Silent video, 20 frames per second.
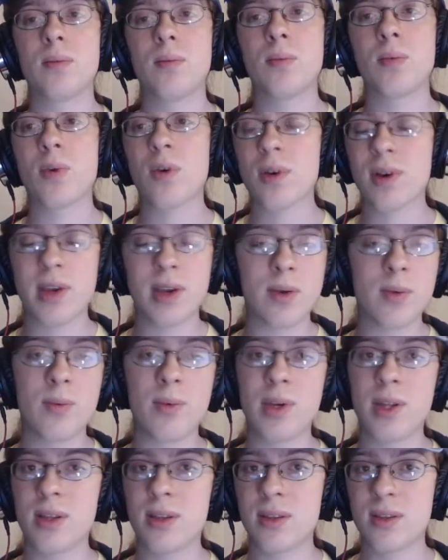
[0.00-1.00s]
working
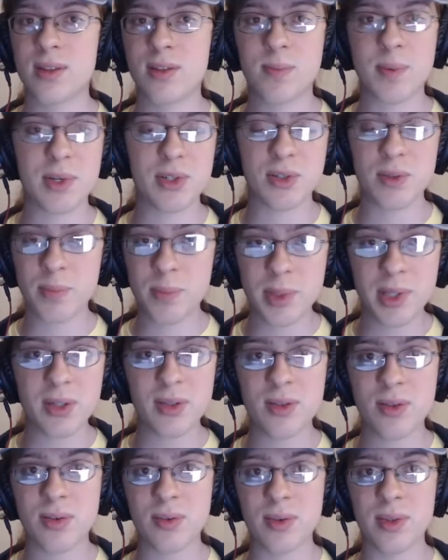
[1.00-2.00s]
with special build
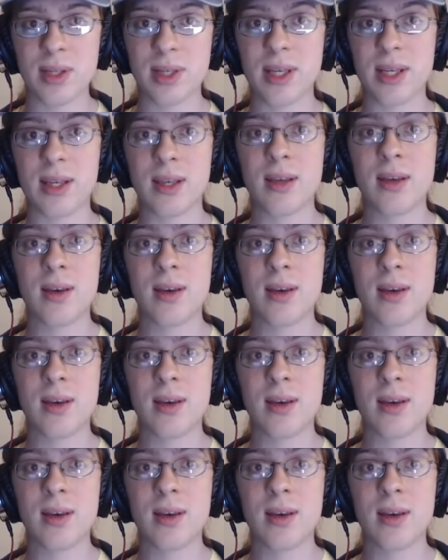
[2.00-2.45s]
tooling.